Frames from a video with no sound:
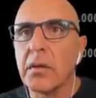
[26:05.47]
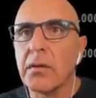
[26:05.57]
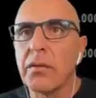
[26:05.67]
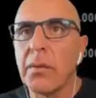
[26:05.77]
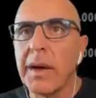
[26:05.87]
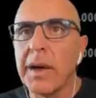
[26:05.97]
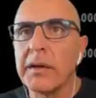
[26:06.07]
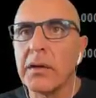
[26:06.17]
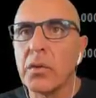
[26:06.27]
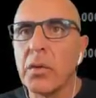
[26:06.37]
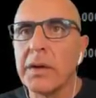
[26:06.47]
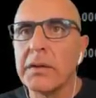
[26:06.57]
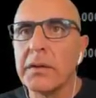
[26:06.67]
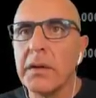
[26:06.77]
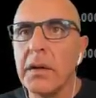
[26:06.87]
for my added
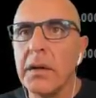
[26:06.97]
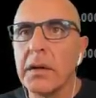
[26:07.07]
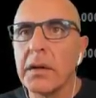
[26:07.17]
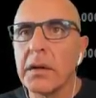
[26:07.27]
quantity.